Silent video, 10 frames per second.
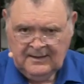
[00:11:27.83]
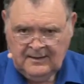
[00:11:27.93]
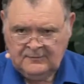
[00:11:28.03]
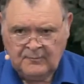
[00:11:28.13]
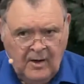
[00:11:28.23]

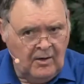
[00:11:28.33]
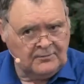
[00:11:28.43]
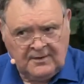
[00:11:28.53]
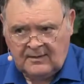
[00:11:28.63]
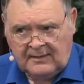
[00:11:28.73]
And
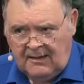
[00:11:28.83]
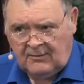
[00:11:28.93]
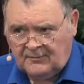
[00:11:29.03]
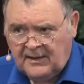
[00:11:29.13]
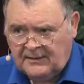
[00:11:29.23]
tomorrow's not
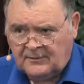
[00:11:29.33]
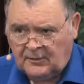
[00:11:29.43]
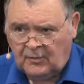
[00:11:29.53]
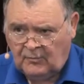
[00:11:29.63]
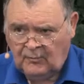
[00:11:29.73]
guaranteed to
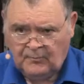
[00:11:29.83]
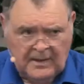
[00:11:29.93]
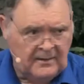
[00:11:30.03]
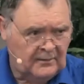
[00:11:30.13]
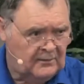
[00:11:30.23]
you,
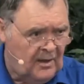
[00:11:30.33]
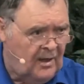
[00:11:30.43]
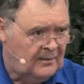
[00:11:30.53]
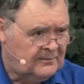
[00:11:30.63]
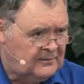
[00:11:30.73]
but
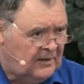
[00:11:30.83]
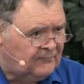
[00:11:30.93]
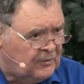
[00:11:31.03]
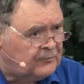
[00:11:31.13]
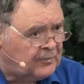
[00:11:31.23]
God give
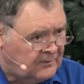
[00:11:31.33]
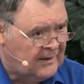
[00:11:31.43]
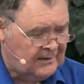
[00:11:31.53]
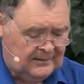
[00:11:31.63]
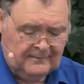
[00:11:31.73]
you
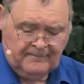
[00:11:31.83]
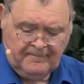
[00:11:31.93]
today.